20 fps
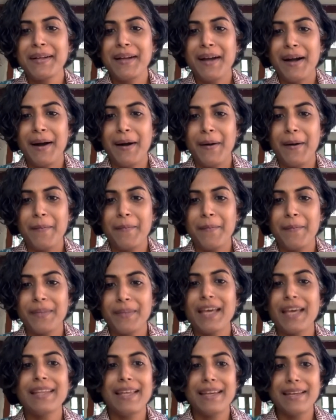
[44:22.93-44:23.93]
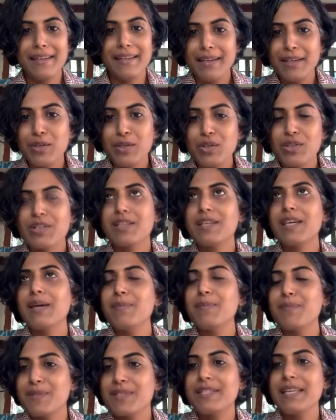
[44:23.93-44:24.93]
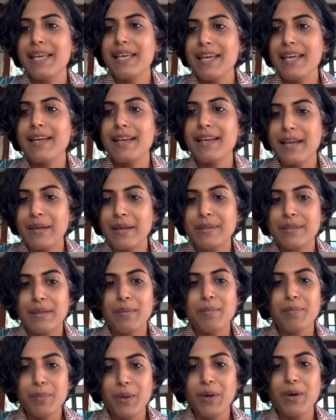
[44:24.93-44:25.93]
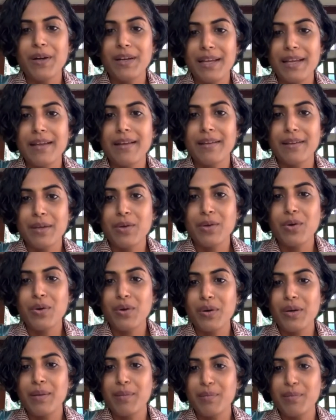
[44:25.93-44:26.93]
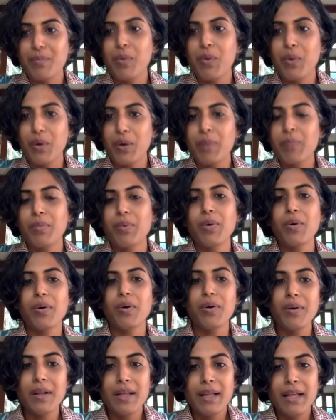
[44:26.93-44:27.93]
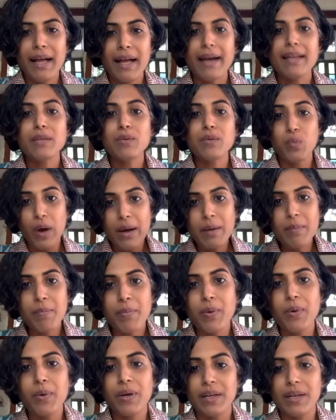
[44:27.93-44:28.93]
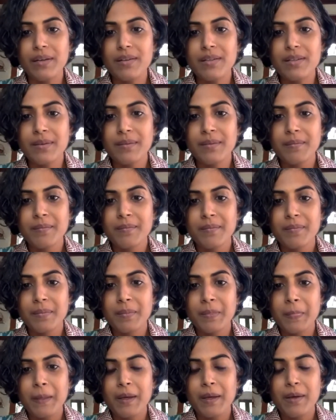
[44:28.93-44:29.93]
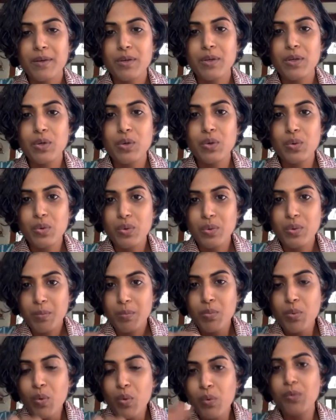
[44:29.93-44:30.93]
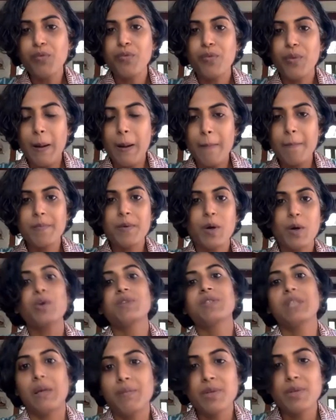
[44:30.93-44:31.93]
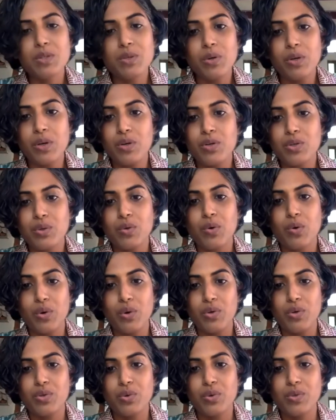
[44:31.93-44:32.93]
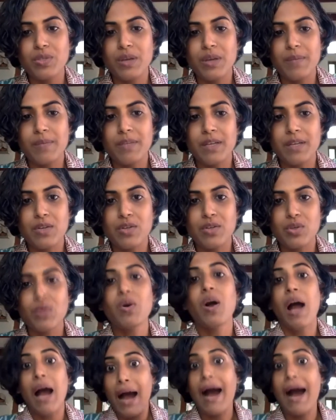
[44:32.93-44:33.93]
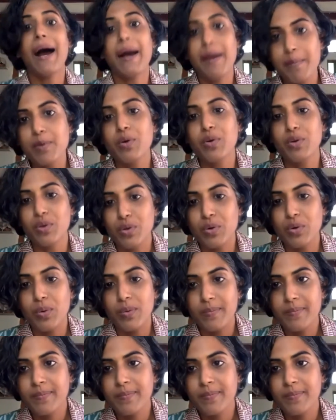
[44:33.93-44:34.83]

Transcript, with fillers: um, and then you keep seeing it burning you know and more and more at one point you move from oh someone's going to do, go do something to i'm going to go